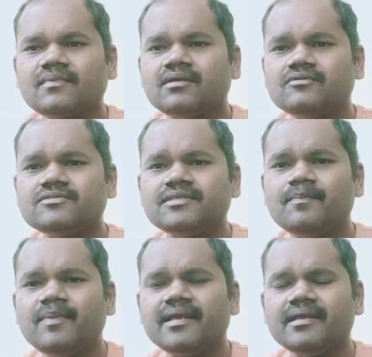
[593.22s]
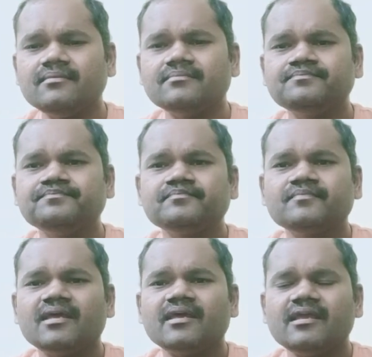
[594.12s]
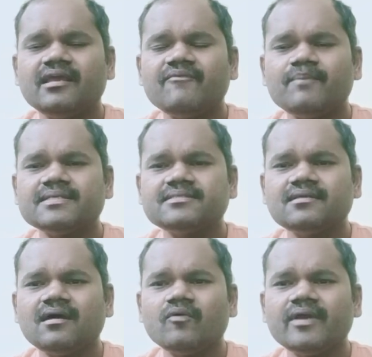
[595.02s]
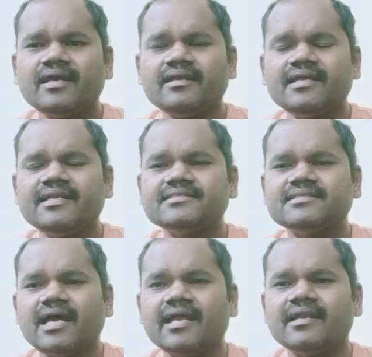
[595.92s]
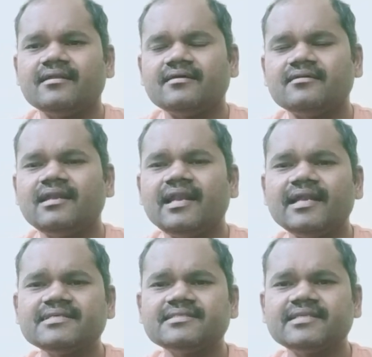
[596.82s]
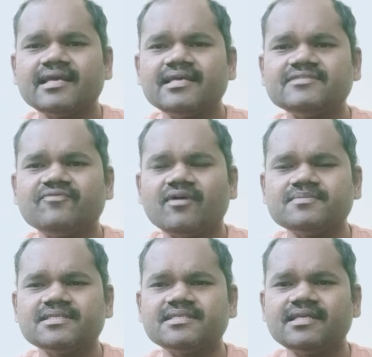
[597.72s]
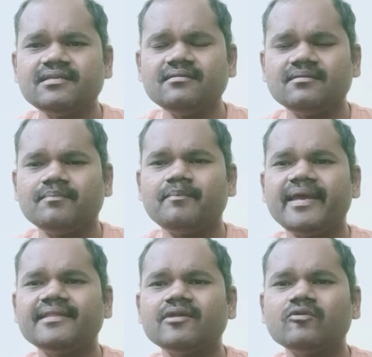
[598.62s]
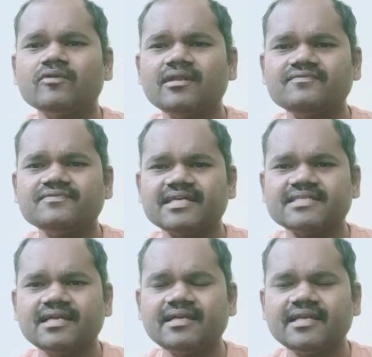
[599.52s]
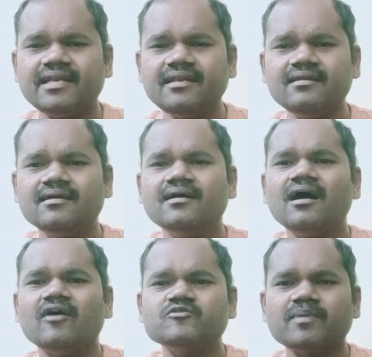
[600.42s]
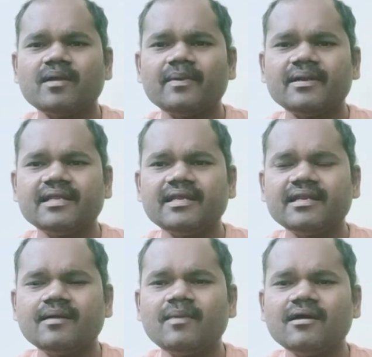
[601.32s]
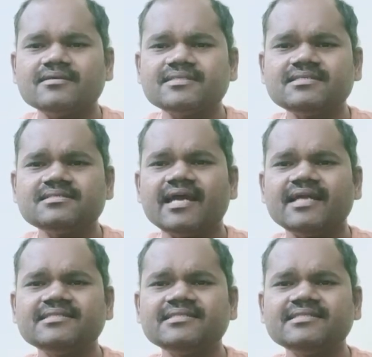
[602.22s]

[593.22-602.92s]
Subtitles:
to simply a person, how can he decide? Let us take his form 16, make the total of section 10 house property income losses and